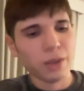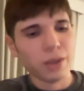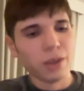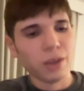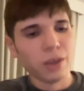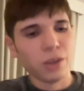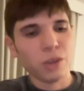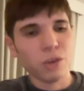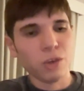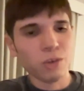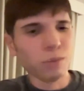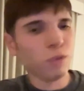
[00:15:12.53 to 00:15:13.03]

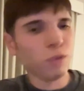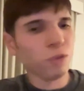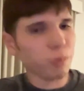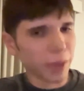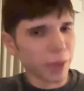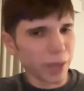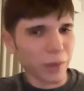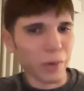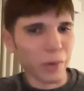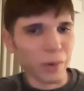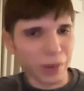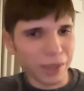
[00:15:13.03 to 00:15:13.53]
You move
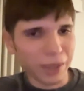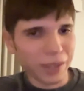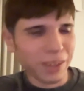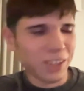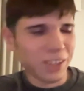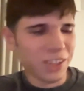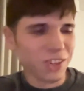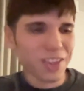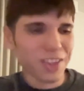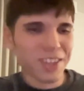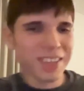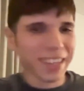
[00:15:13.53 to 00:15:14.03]
Bitcoin,
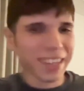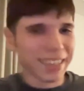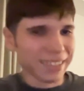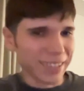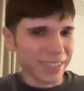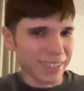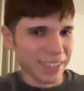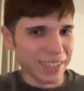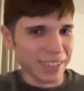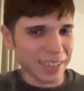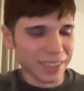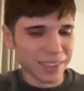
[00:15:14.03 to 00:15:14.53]
just like
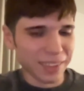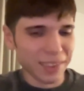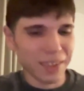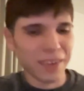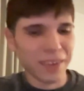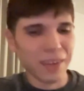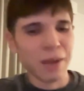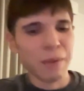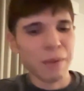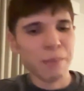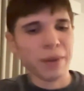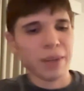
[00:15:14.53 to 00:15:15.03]
Lightning,
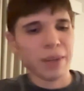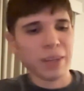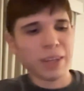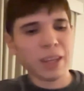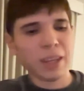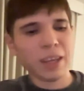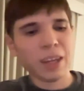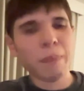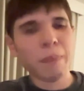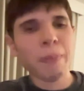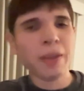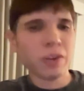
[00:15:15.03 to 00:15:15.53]
but in
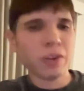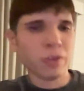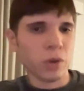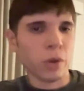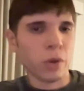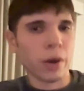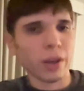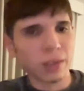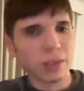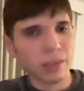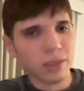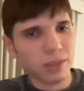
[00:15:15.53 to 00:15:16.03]
a better
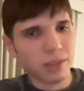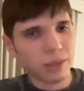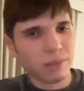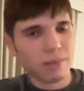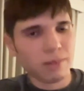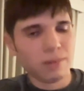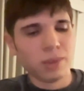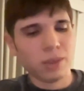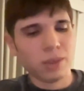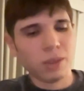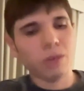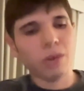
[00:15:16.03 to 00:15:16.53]
UX.
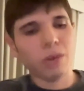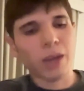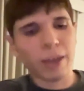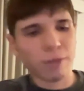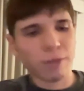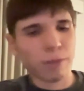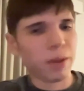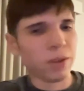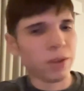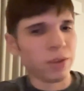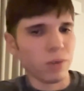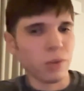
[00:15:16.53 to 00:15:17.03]
You have
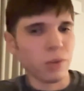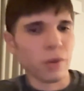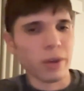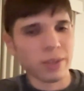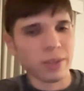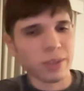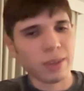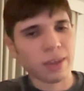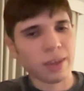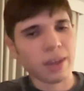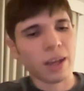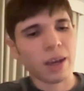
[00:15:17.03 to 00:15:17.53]
a better
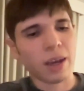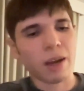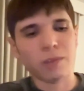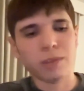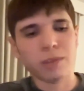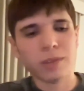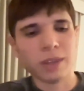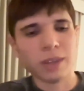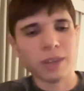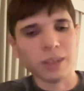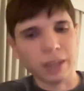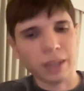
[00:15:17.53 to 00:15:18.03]
UX, like I would
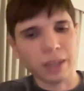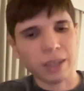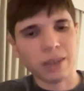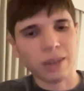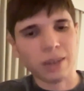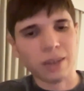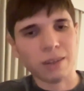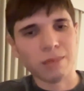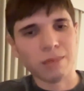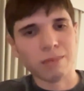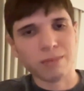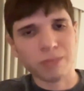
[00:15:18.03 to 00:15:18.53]
say
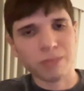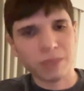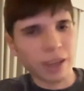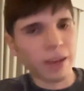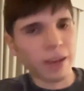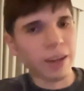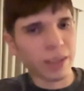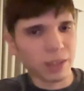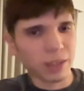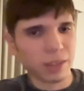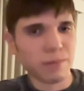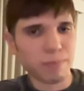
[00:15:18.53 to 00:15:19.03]

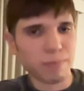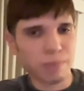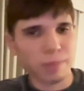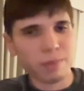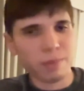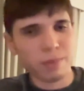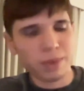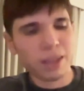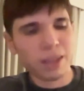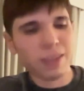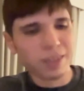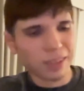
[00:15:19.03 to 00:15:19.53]
10x.
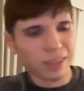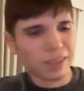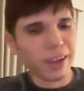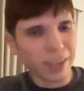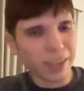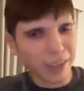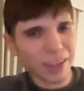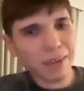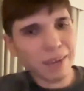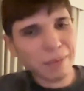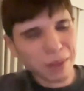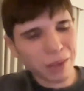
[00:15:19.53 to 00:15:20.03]
It's
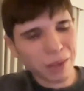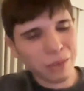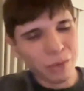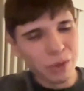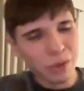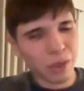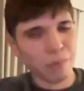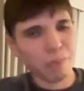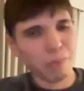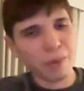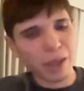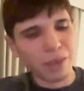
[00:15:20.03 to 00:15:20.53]
Lightning, but
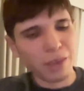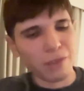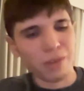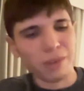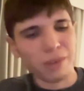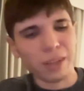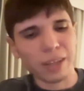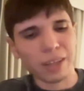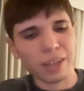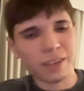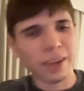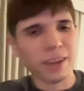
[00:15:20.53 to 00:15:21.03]
with a better,
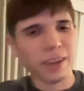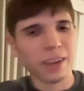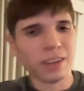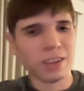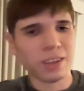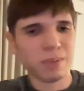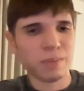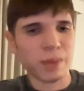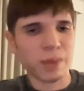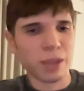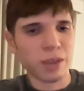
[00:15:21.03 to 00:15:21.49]
like 10x